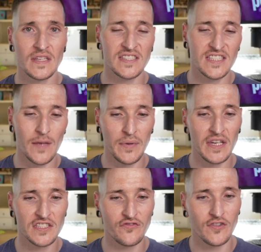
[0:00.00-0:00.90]

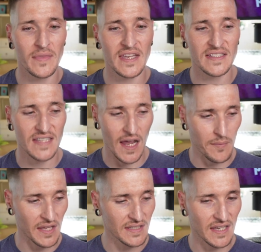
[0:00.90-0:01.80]
snippets from the
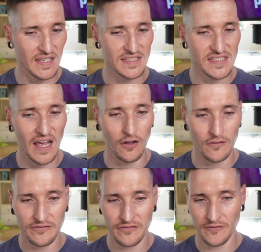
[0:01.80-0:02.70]
indictment
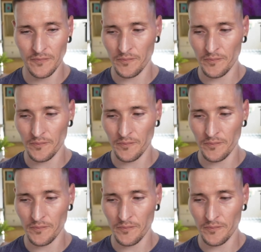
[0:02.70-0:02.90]
itself.